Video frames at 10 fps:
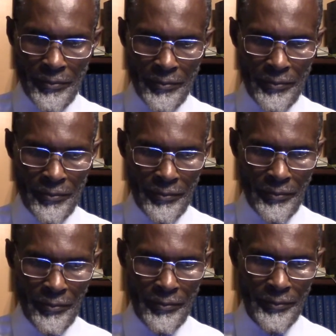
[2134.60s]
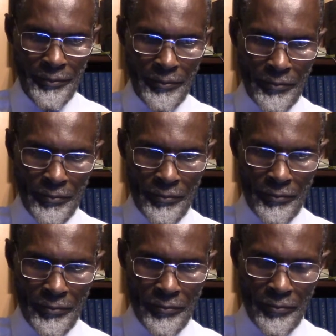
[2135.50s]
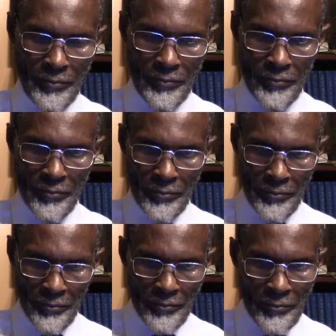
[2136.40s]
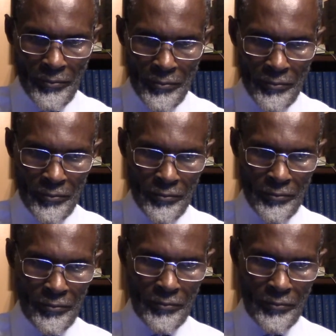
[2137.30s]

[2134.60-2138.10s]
Nobody speaks.